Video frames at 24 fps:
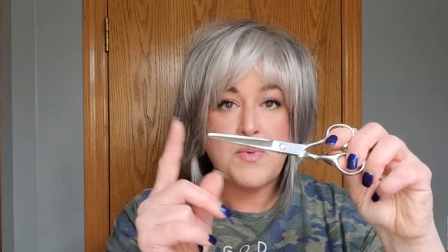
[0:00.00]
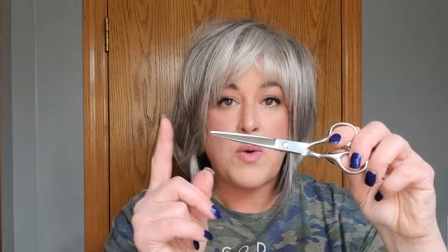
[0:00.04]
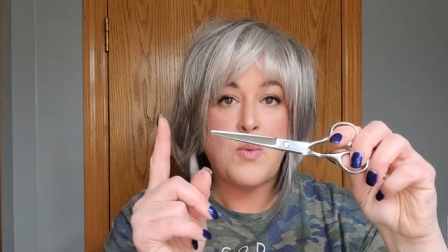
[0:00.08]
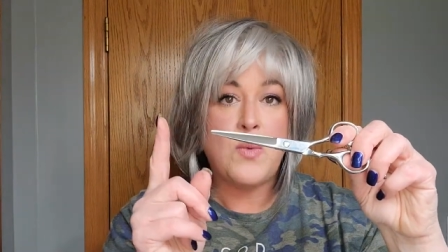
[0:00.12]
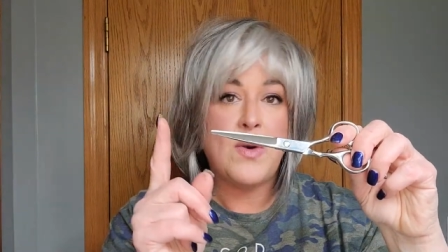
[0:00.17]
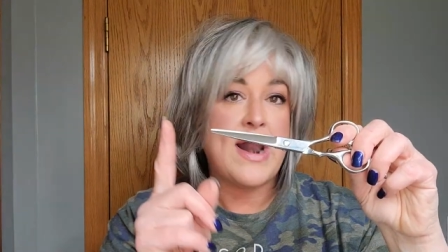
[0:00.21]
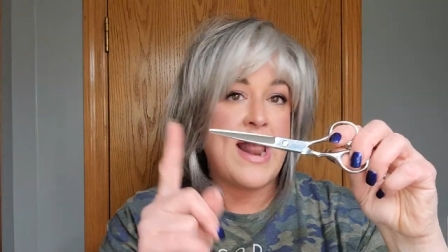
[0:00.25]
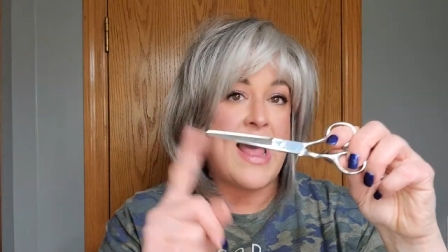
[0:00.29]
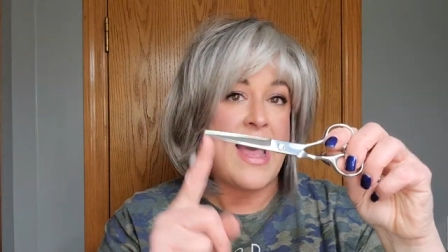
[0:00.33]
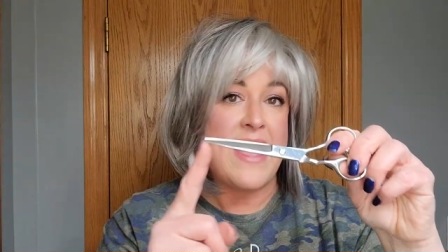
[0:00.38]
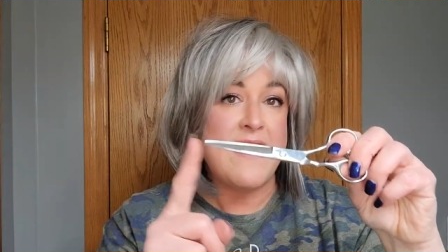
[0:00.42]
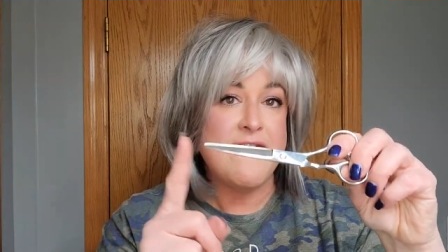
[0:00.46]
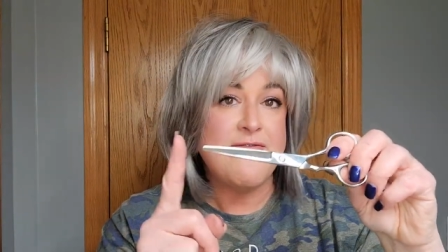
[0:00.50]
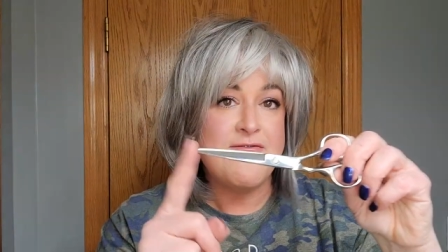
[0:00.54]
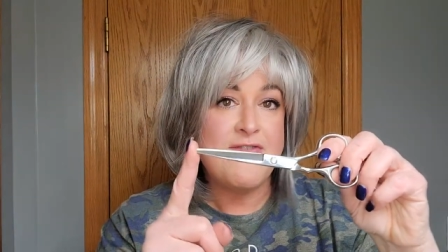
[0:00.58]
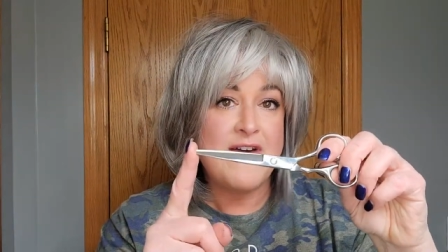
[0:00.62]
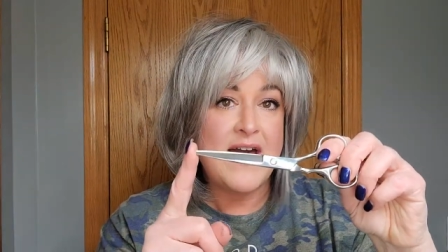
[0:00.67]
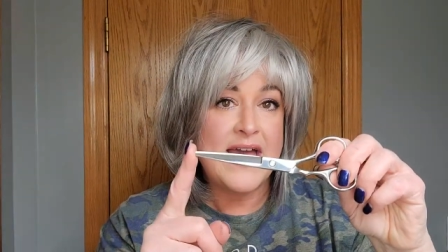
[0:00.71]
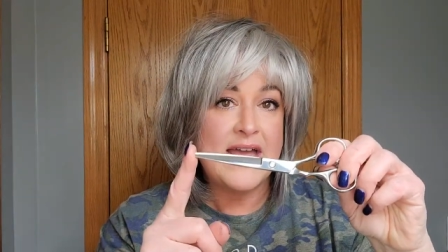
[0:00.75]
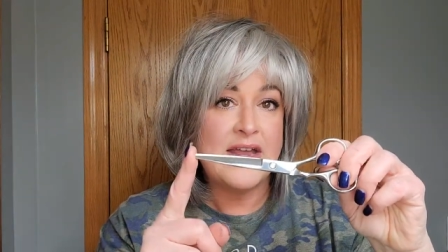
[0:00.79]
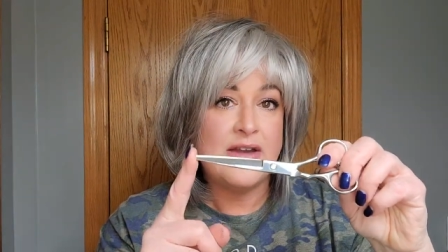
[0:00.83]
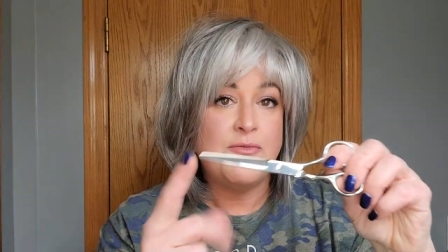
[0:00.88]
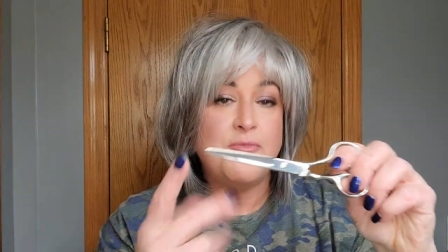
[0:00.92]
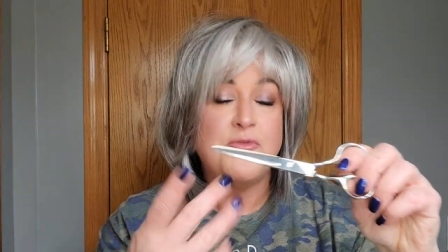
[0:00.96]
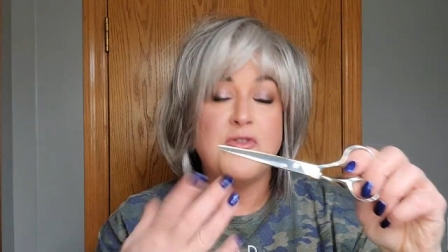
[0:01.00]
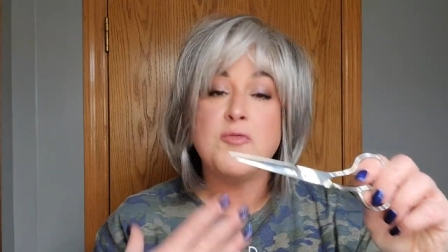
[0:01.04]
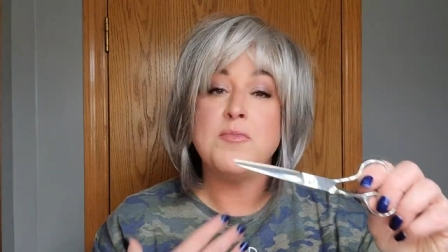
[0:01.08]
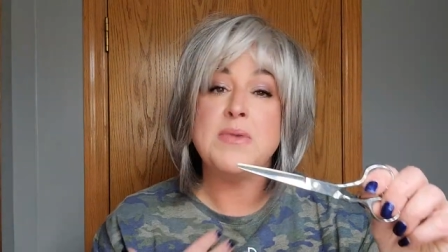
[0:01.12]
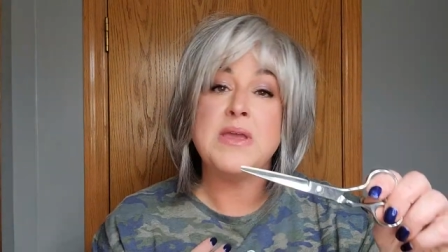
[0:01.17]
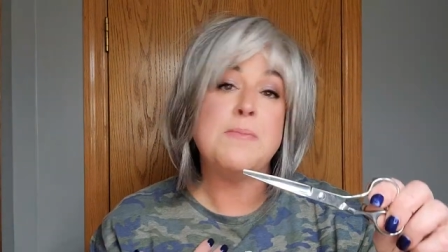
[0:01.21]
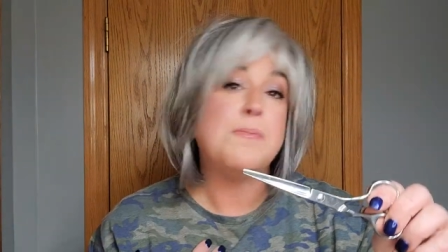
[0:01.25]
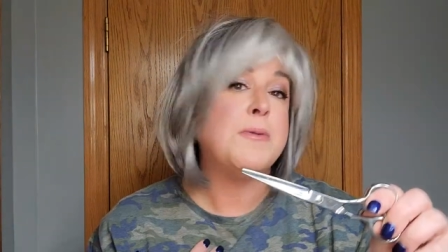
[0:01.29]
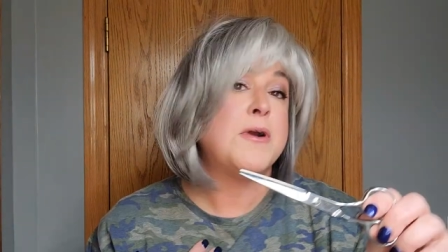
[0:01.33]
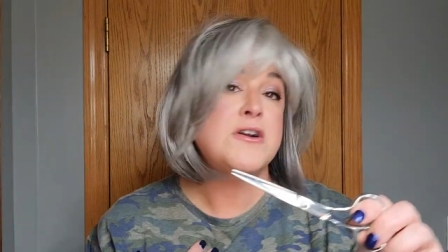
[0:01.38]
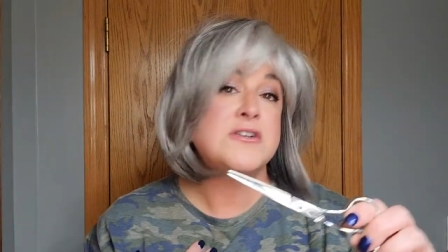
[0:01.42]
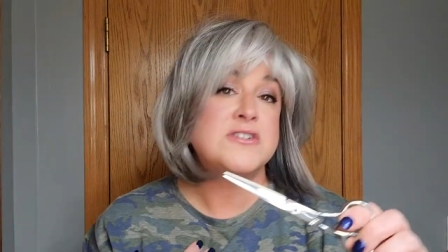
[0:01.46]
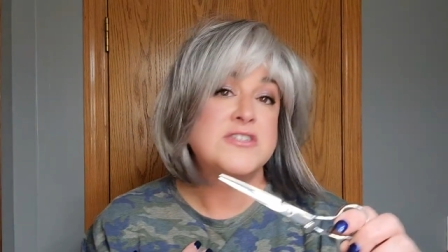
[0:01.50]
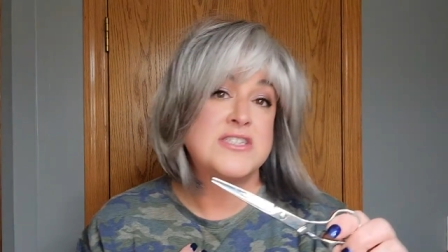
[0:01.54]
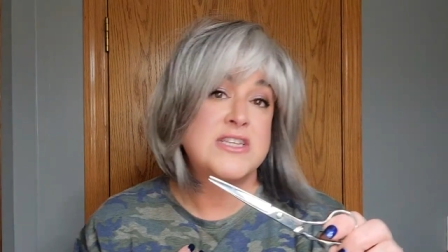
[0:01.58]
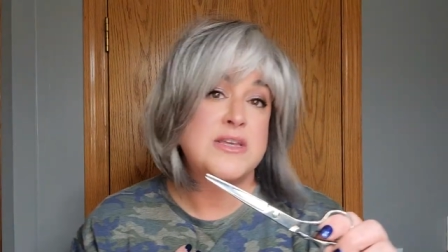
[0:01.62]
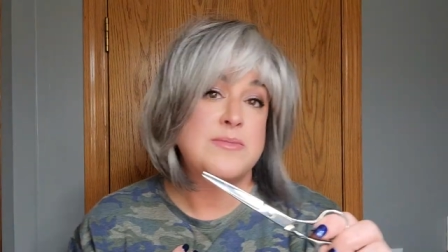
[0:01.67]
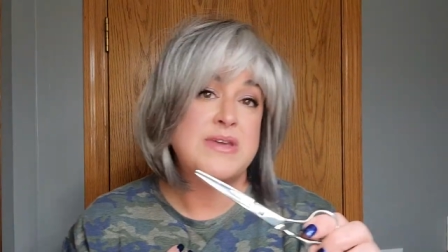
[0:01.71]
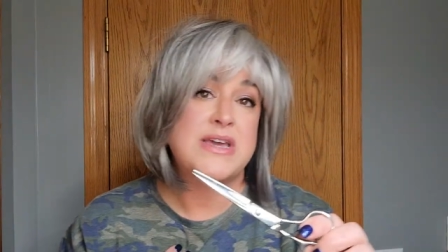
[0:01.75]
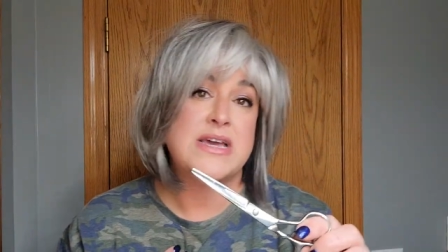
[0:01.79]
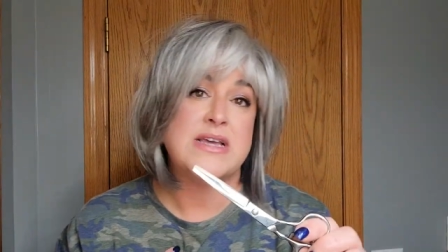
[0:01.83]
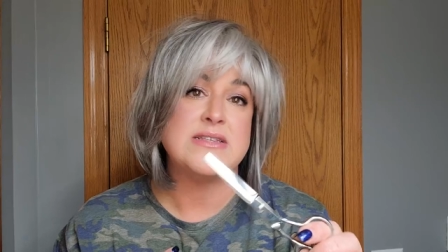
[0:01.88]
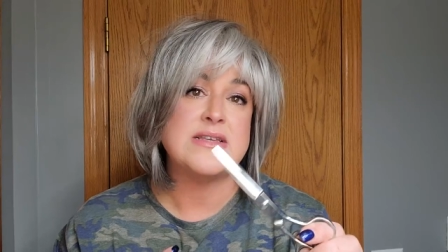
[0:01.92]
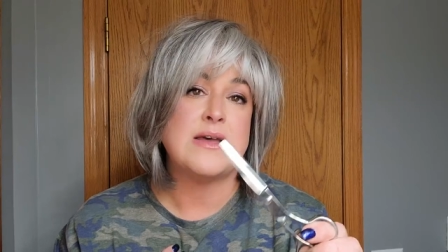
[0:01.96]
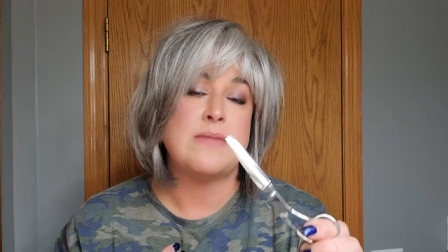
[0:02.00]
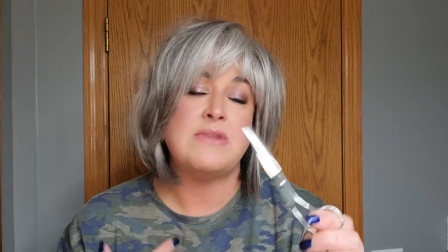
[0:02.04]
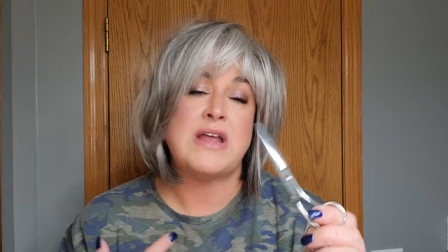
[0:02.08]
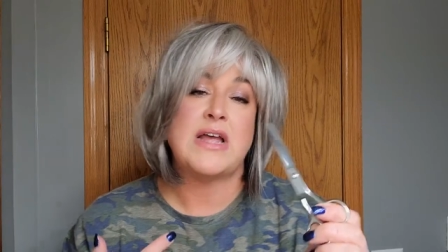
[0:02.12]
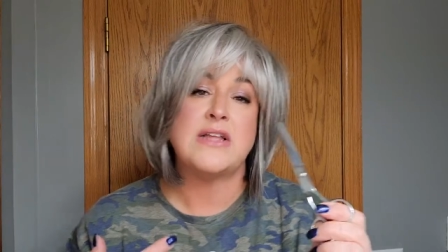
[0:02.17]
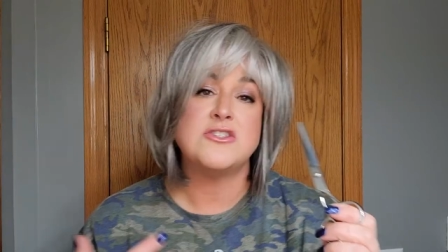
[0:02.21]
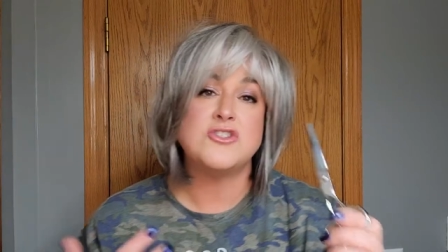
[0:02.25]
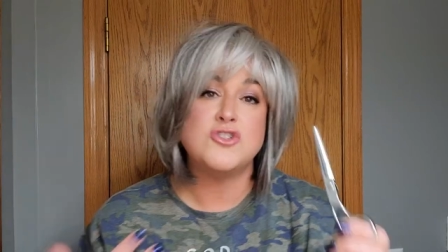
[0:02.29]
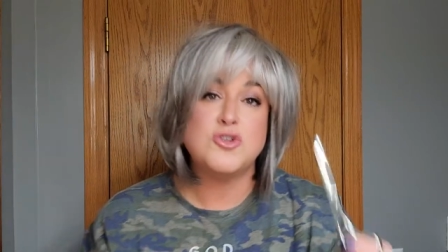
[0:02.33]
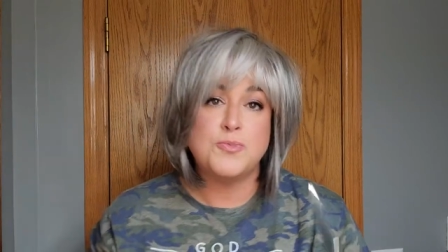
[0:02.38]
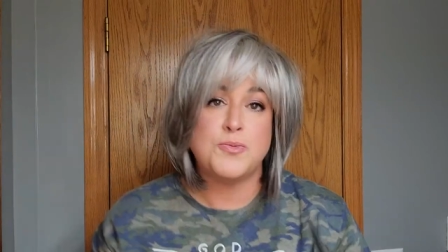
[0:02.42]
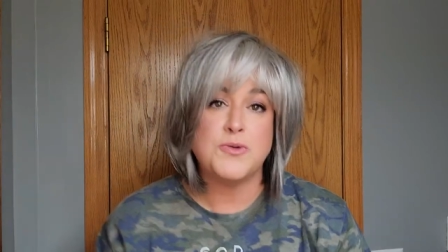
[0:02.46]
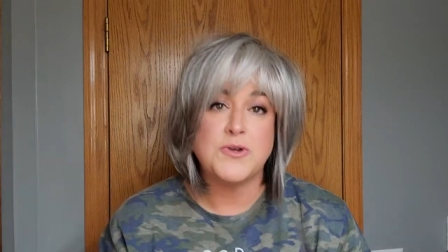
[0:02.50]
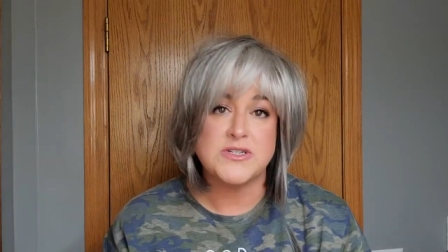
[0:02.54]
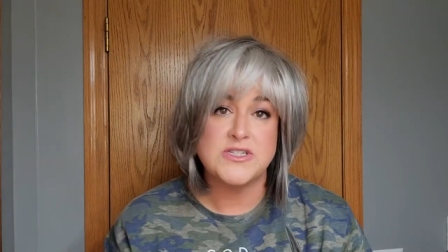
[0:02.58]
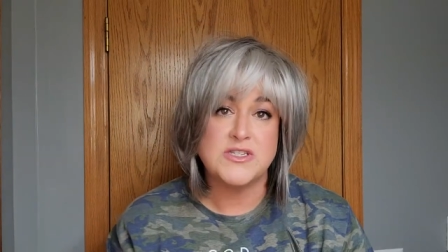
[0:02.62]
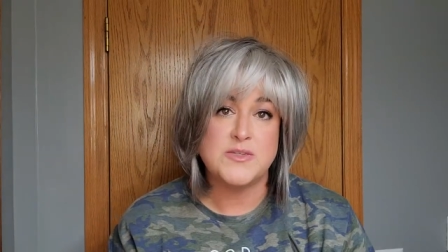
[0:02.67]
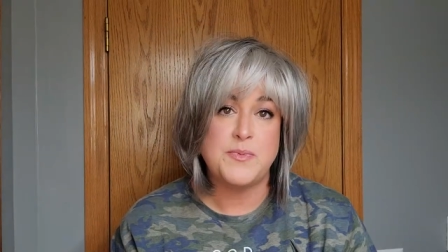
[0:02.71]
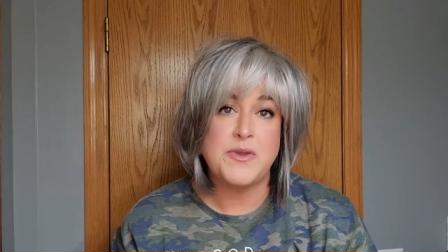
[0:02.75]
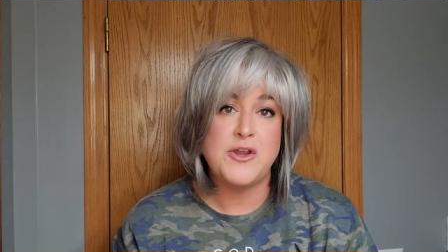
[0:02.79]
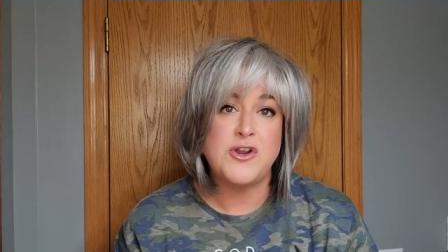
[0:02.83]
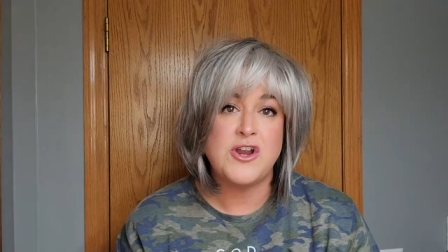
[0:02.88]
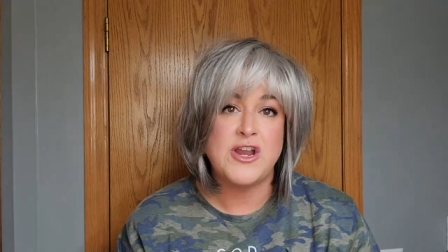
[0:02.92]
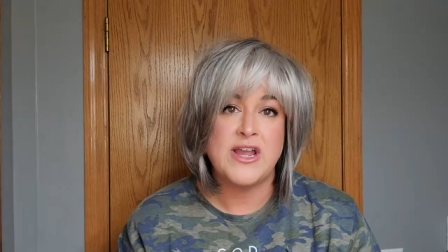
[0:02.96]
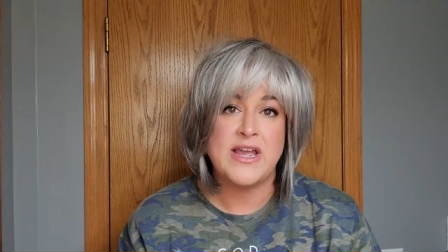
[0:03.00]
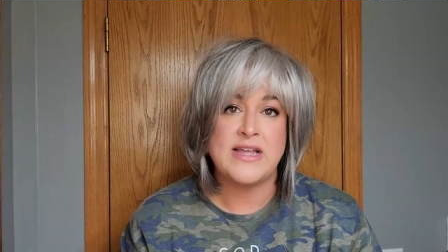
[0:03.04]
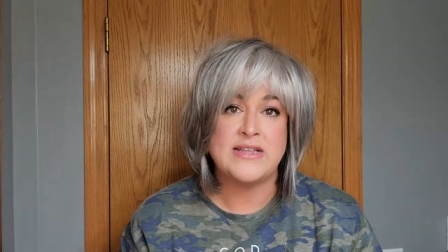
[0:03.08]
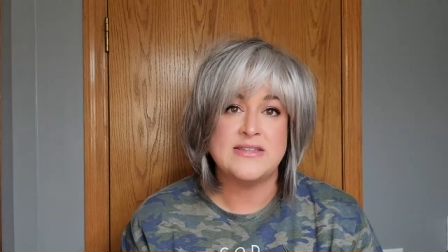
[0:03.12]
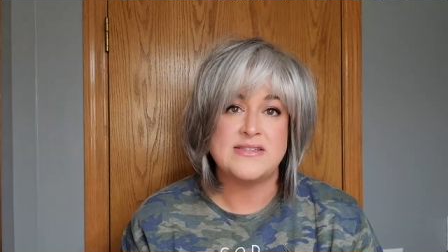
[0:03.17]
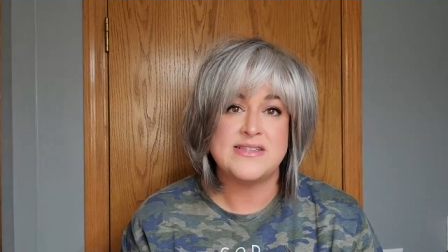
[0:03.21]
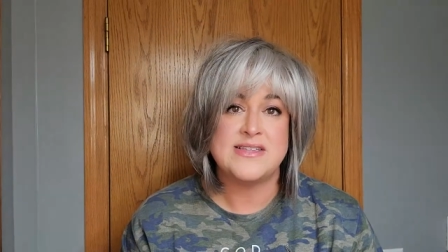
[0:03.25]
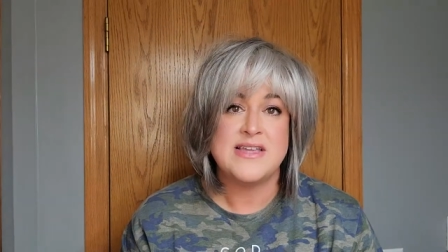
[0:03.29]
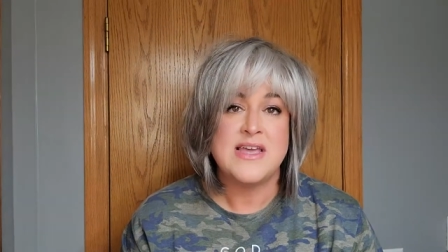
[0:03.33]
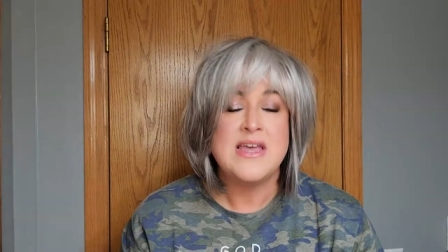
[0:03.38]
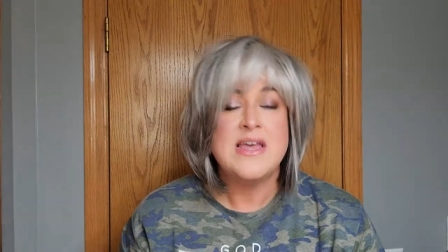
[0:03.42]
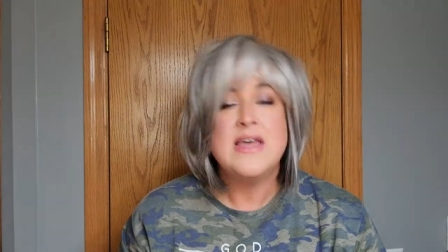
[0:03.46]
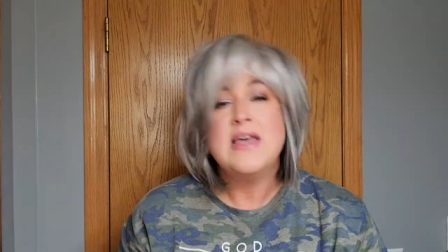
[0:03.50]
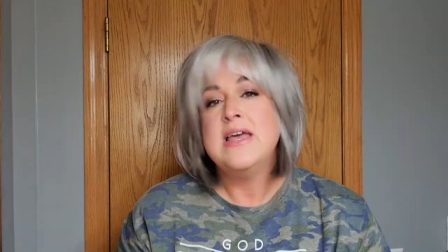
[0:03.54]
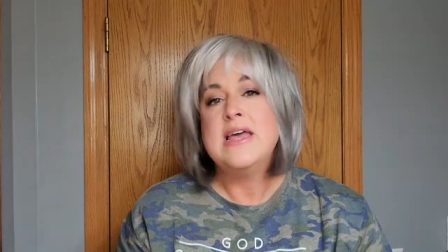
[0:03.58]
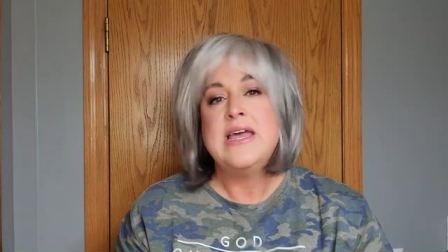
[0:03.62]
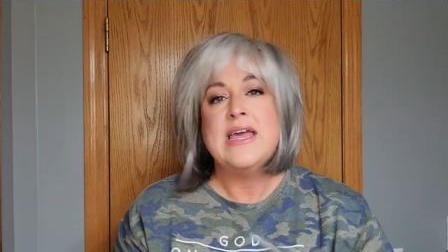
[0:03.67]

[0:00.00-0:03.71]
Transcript: but what I find for me personally, because I'm not super experienced,